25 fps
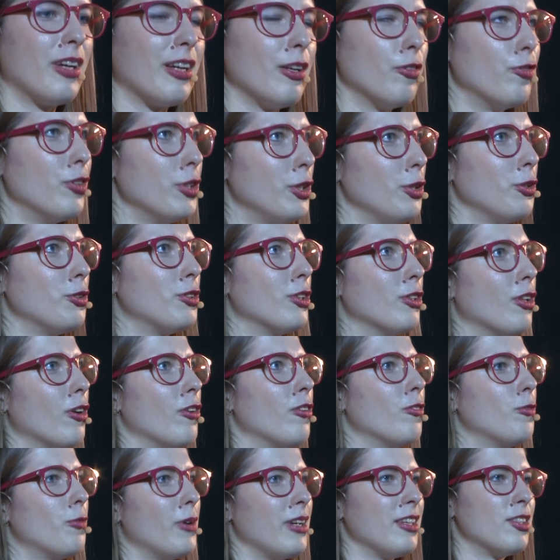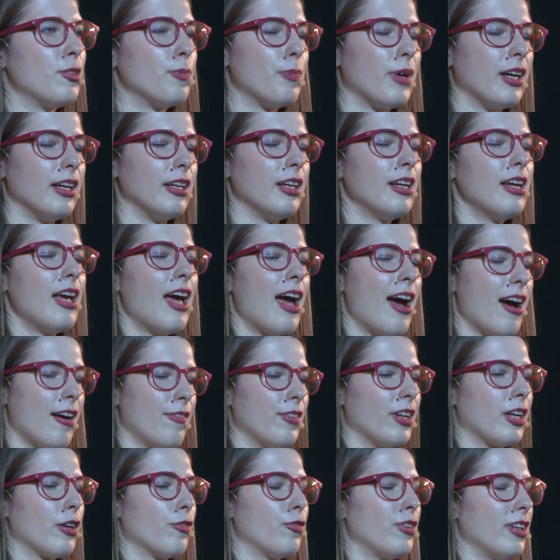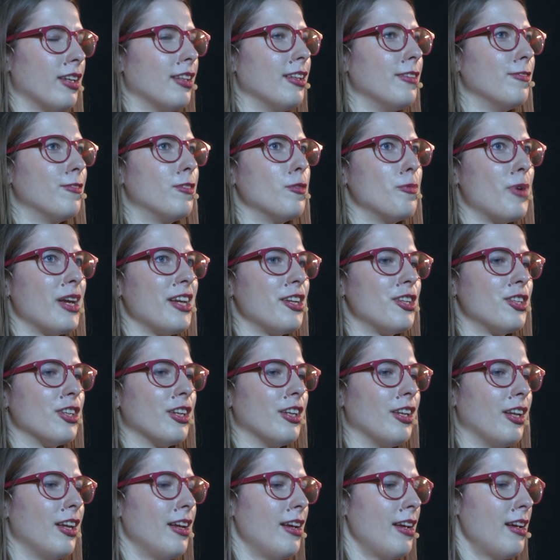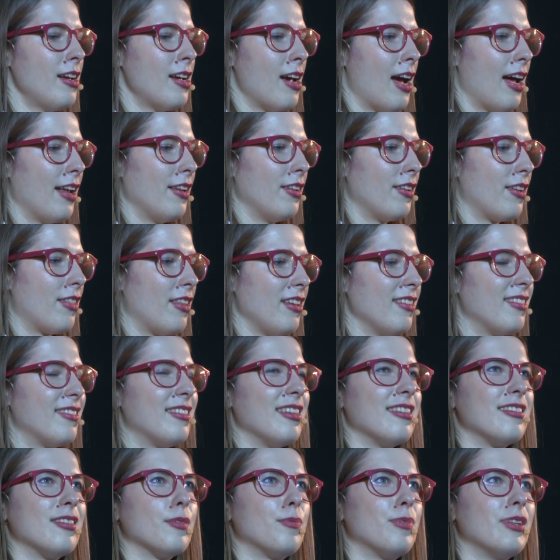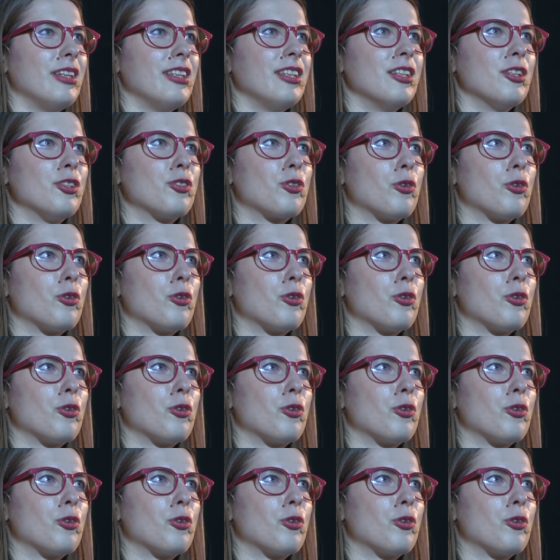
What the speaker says: can reduce a lot of waste by having real information. And this discipline is